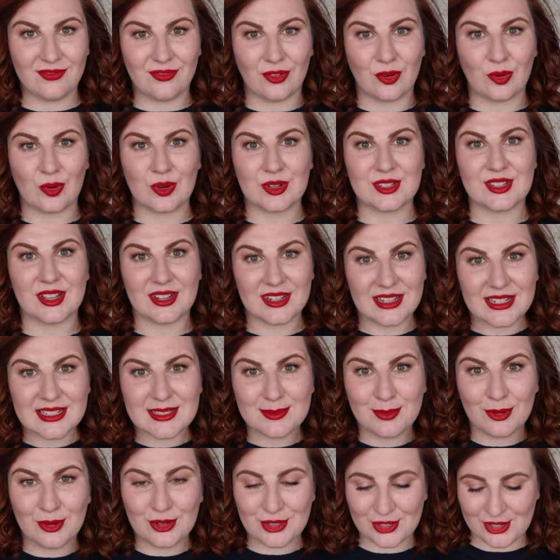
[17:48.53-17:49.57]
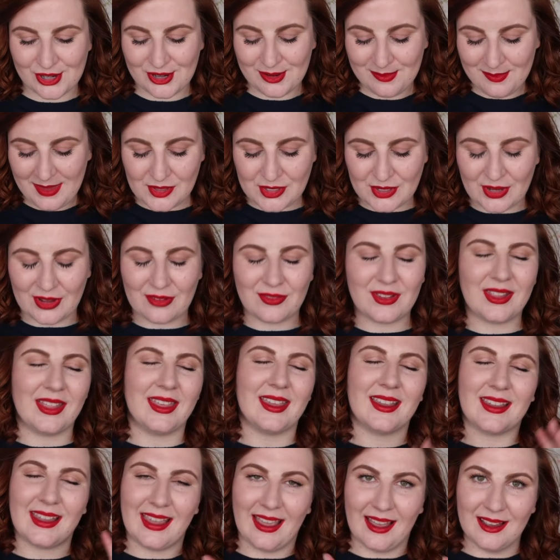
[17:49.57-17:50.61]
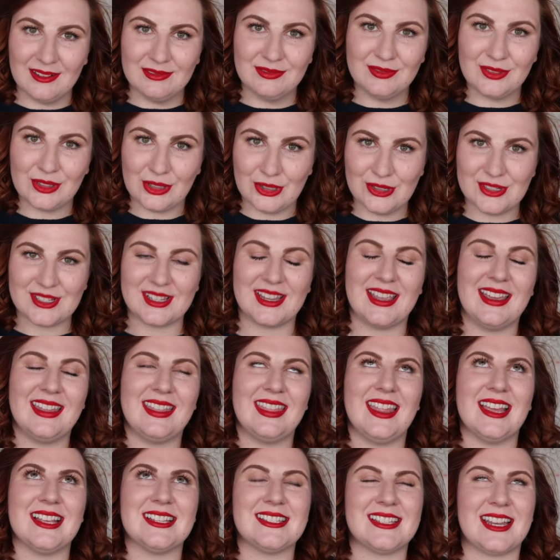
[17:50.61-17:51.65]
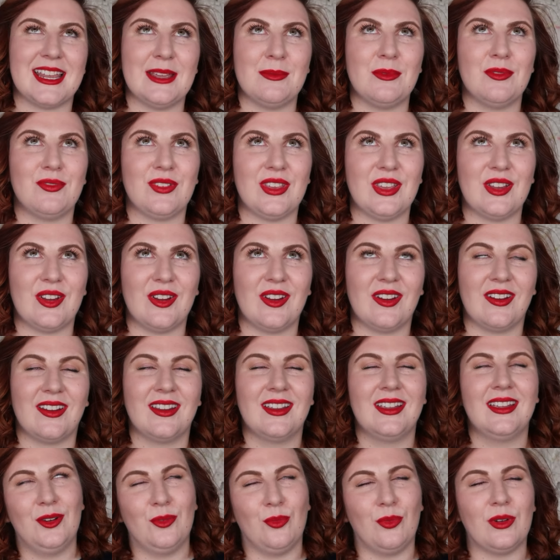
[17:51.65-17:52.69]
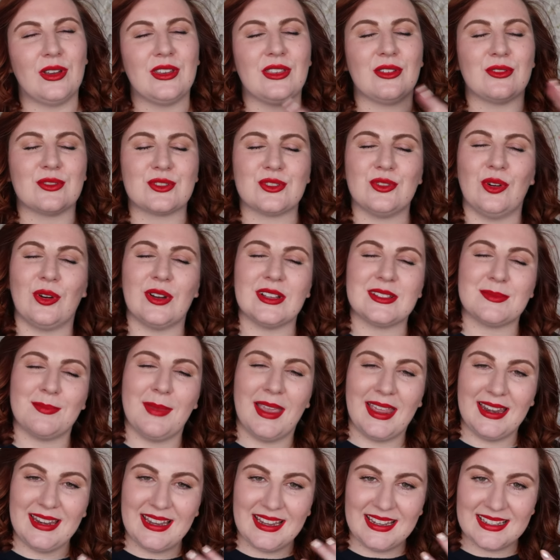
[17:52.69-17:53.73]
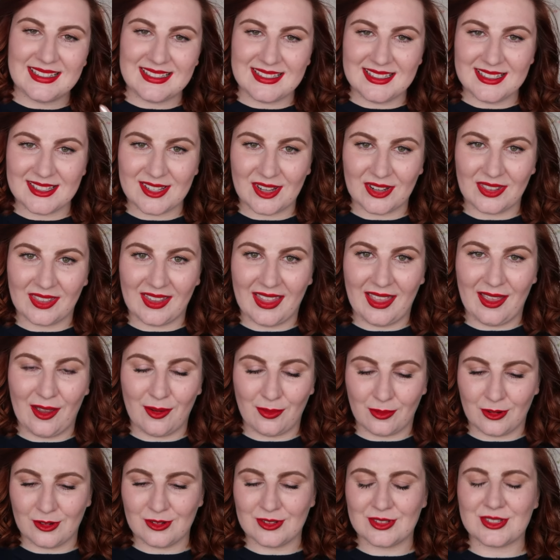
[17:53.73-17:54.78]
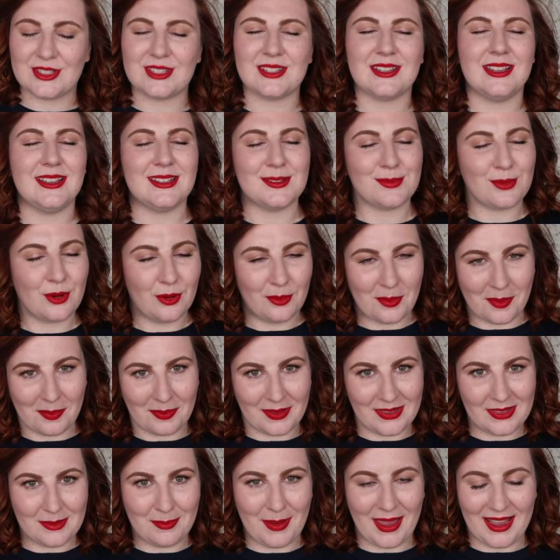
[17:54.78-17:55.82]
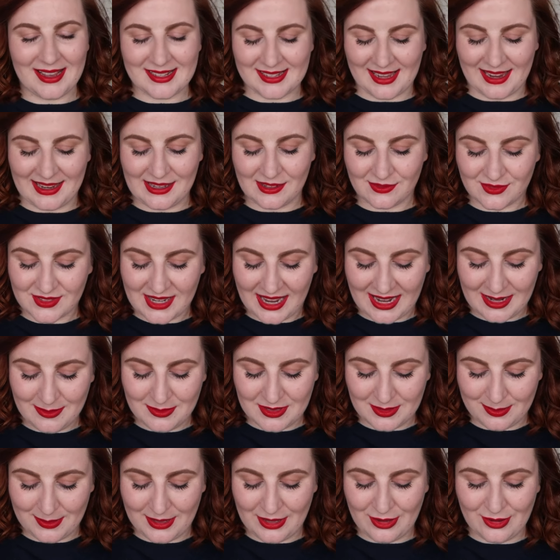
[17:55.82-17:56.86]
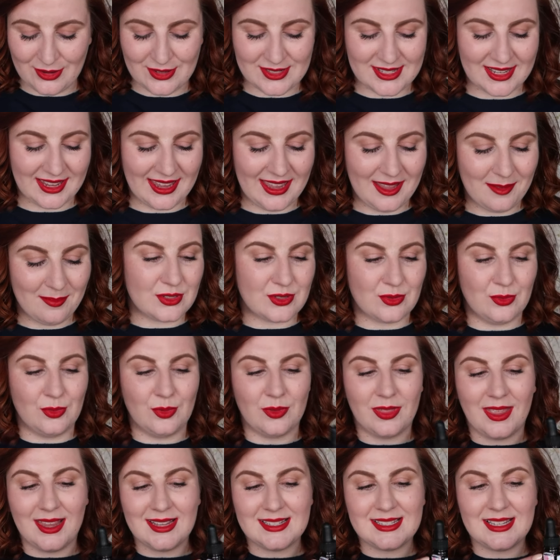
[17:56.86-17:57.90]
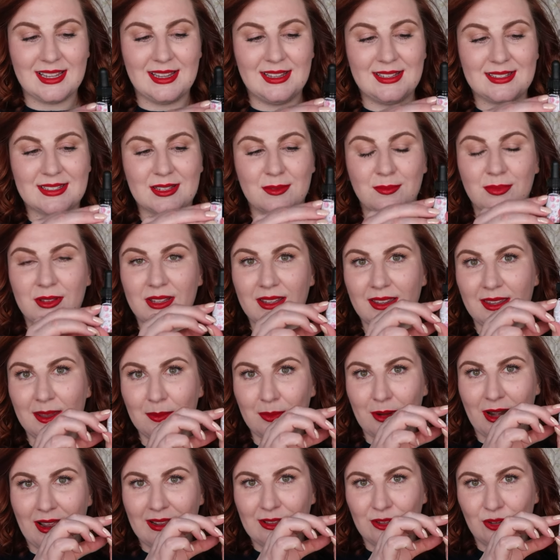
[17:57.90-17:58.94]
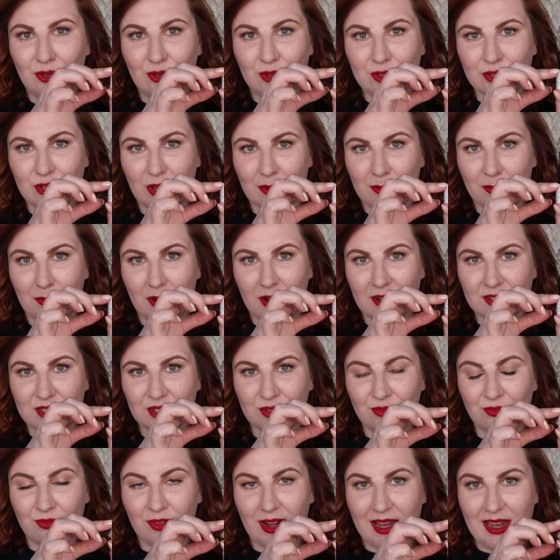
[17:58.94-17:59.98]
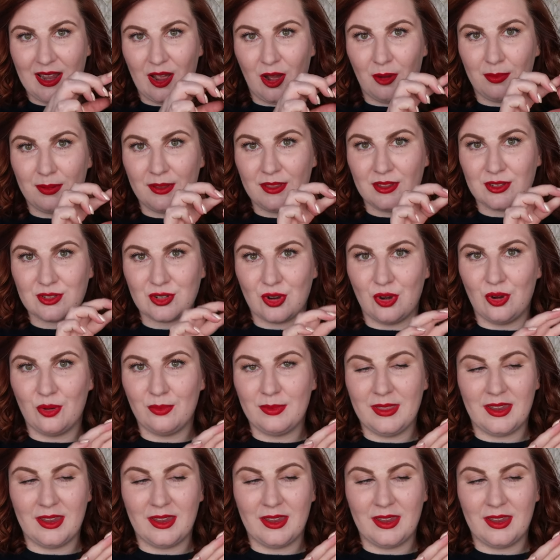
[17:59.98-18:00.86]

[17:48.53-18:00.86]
for sun exposure. So I feel like, yeah, using it this time of year when there's not as many sunlight hours is probably the best kind of time to be using it. So this is completely brand new, so I've marked it right up at the top